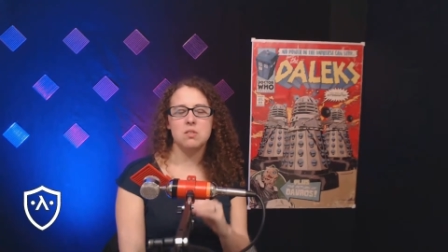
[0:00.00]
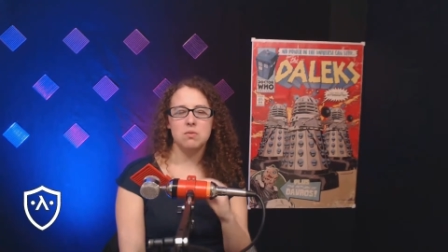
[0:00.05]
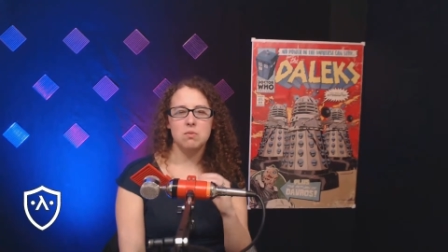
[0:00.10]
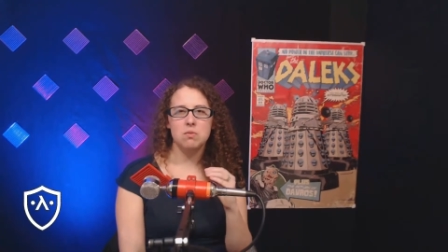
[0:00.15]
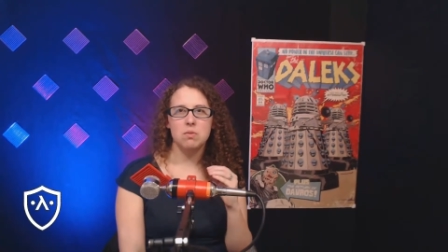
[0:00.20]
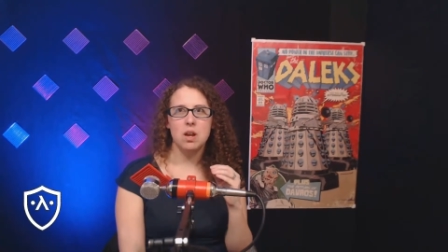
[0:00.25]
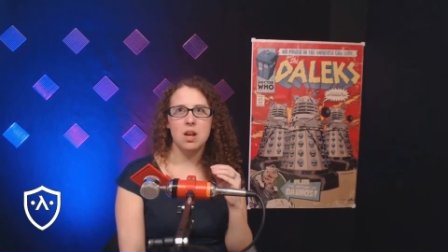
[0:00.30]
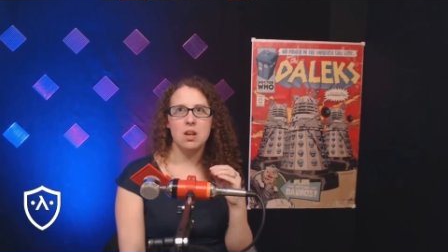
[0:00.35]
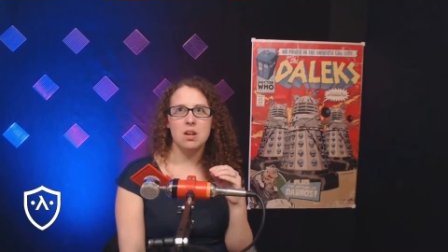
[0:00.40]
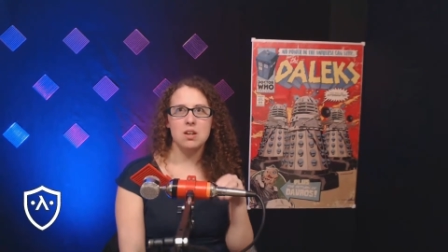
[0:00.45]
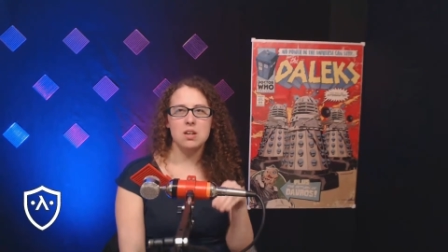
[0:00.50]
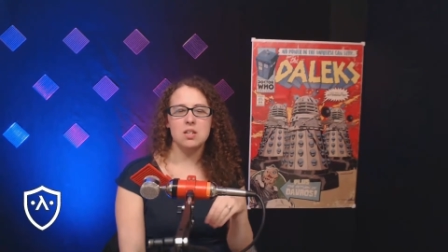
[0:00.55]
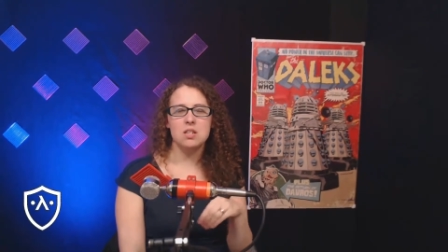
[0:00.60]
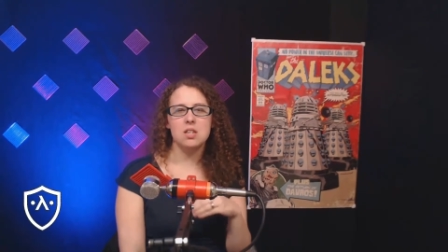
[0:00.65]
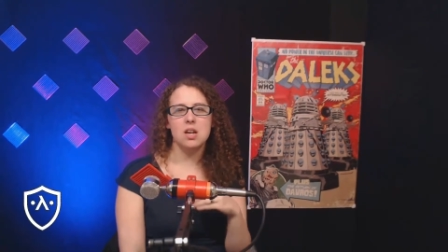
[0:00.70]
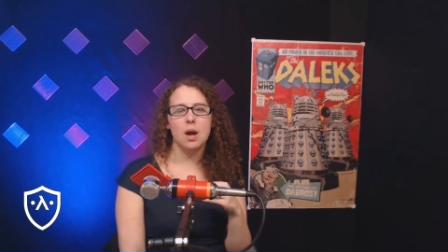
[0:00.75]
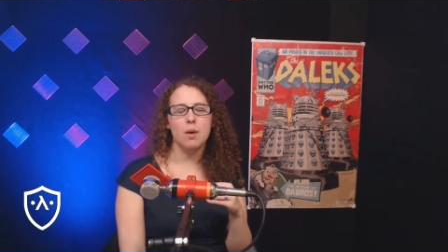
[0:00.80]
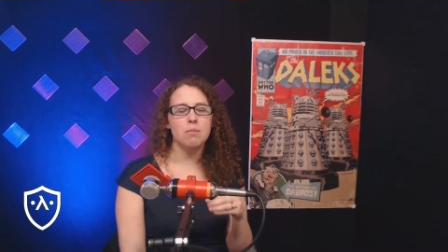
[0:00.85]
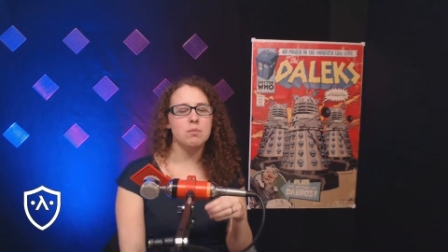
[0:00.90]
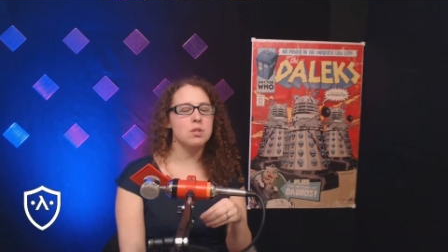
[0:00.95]
in an
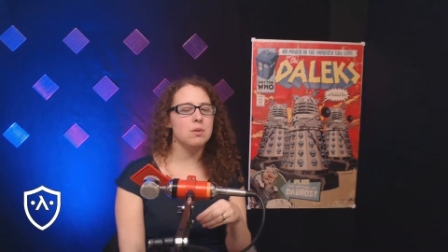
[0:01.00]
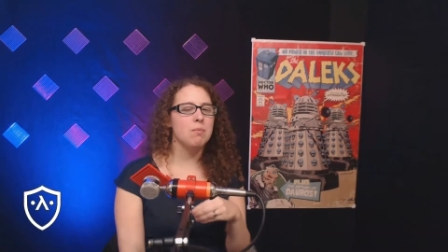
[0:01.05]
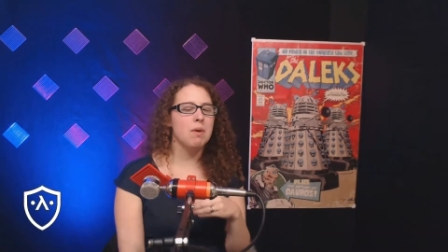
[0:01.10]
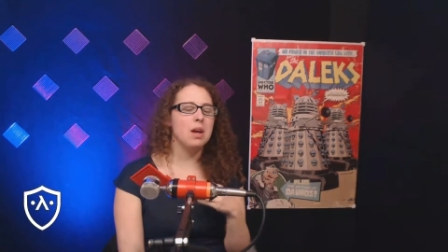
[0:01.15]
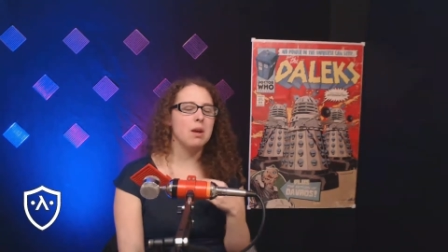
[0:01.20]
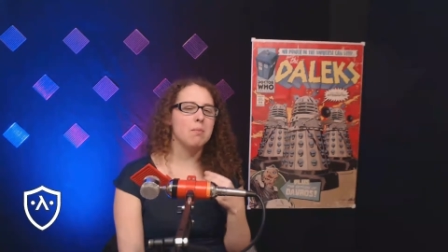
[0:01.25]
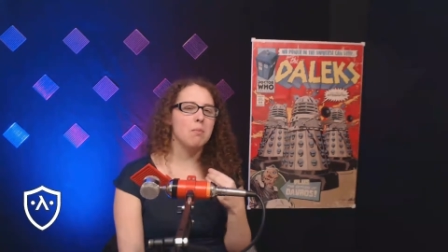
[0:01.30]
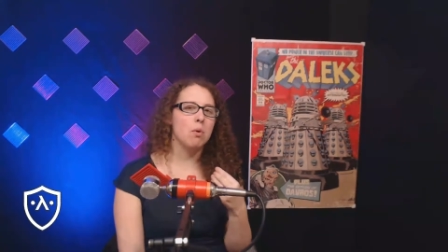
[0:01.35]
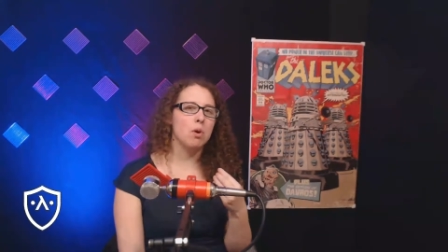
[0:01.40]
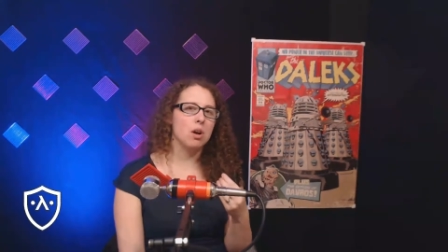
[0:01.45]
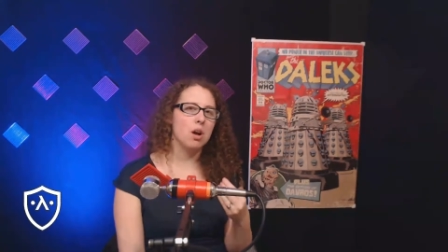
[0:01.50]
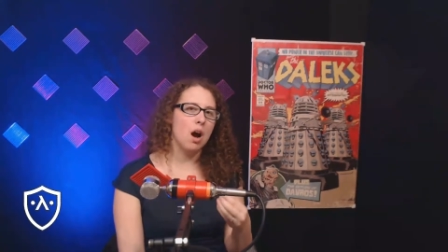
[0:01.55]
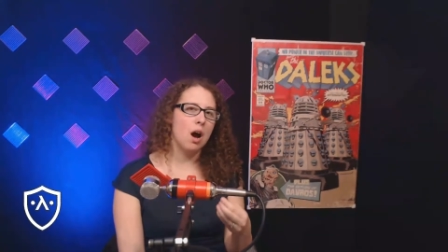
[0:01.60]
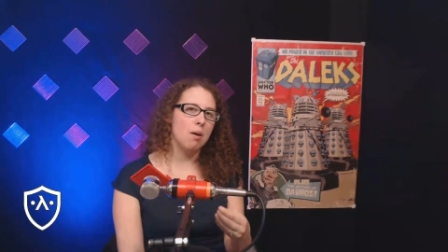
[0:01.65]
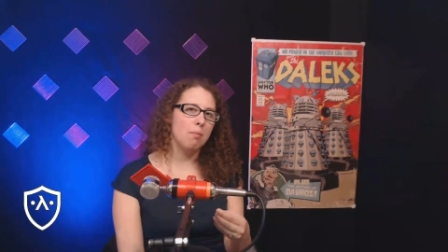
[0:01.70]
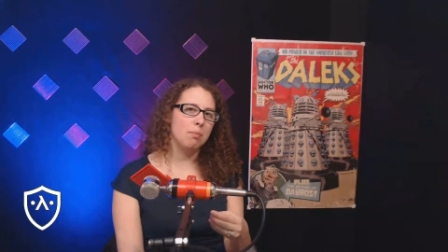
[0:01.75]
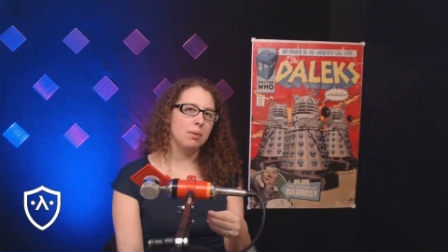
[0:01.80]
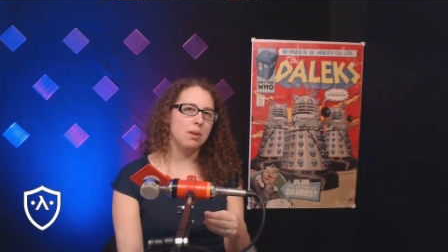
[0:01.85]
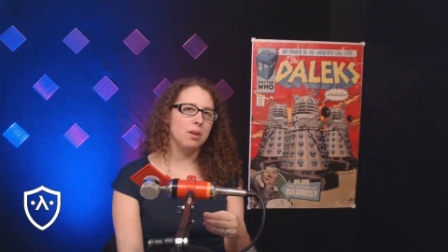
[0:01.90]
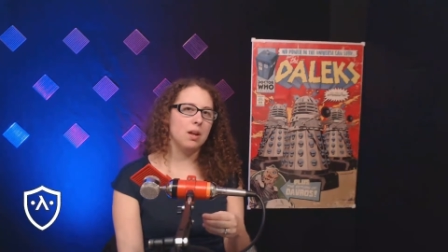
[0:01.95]
attempt to make more
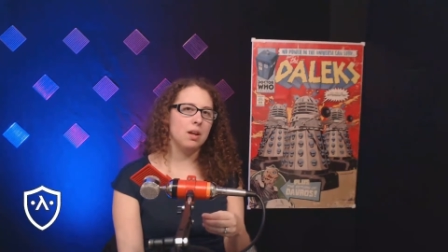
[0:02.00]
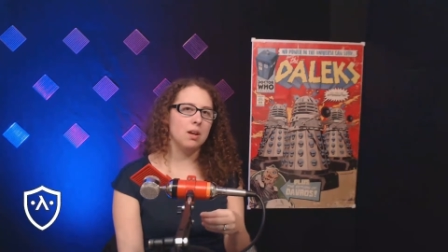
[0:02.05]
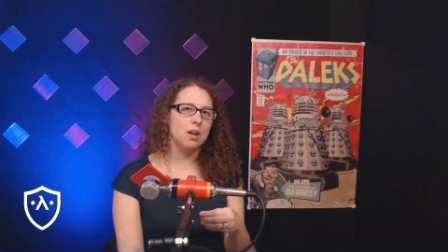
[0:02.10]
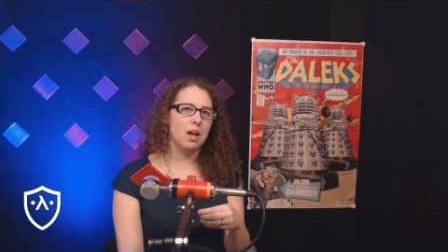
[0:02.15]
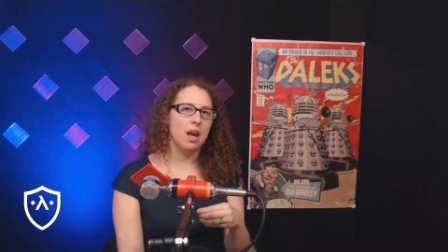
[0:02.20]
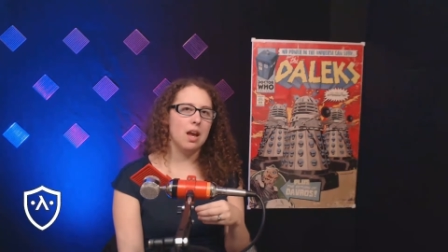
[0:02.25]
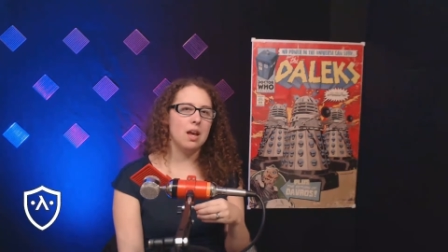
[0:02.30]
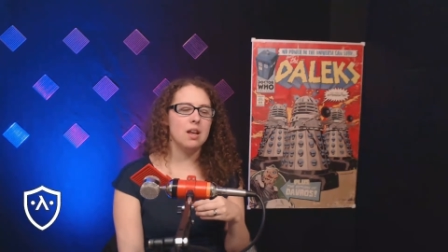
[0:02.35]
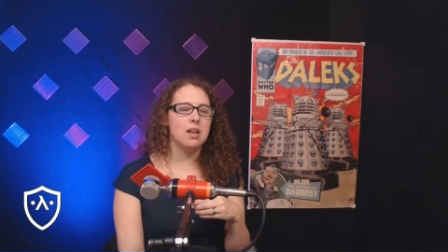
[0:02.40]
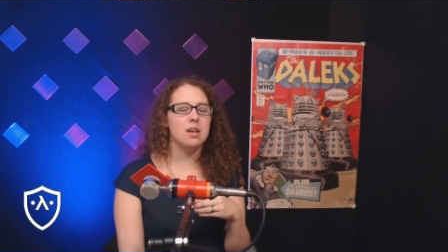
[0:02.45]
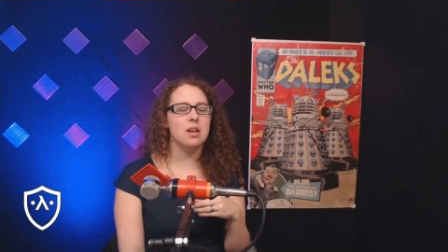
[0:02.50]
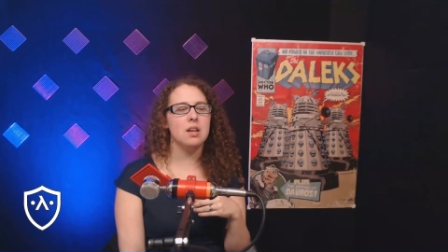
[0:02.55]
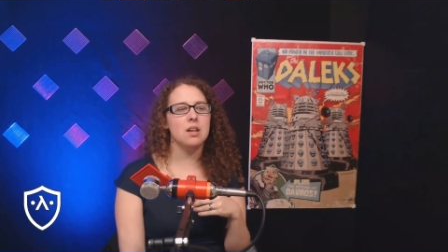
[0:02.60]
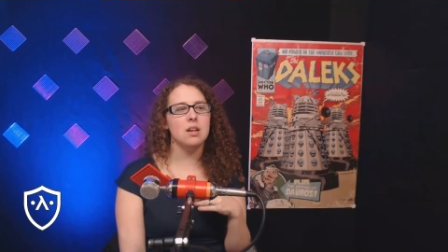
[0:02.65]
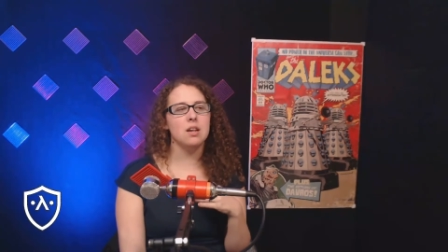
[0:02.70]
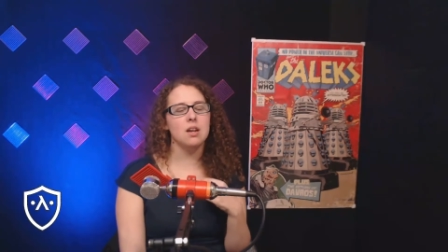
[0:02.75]
complicated